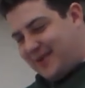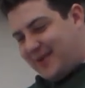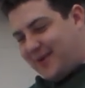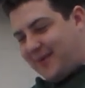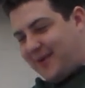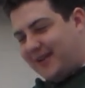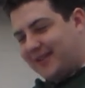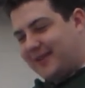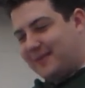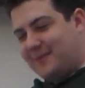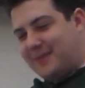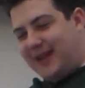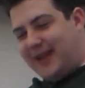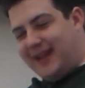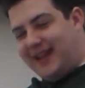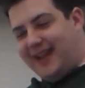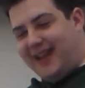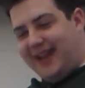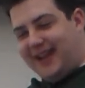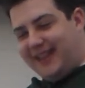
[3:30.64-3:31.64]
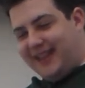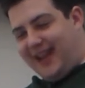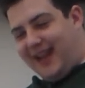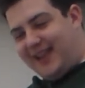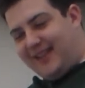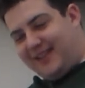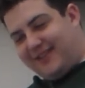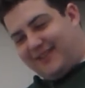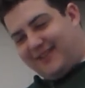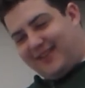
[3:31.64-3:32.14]
We don't want the beginning and the
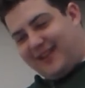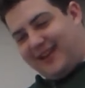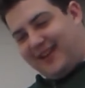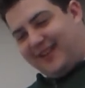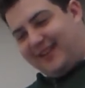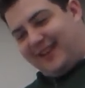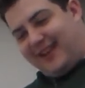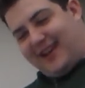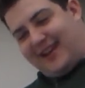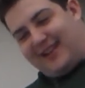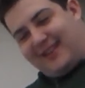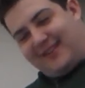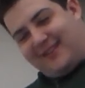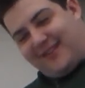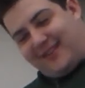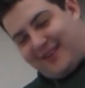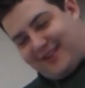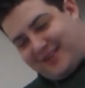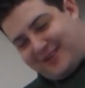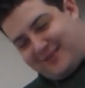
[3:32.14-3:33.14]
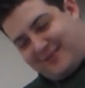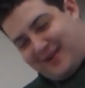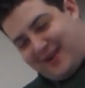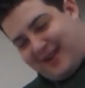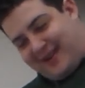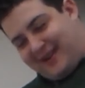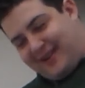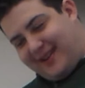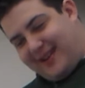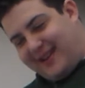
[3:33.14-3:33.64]
end of and the end of lunch,
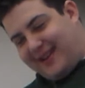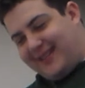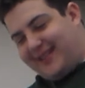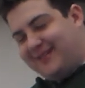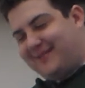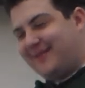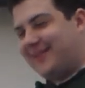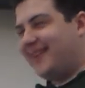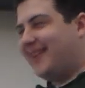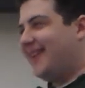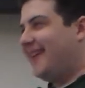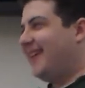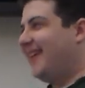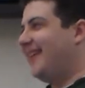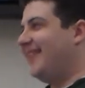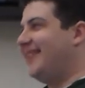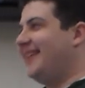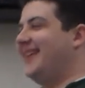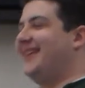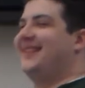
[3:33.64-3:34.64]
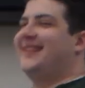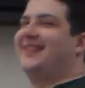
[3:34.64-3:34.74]
man. The end, and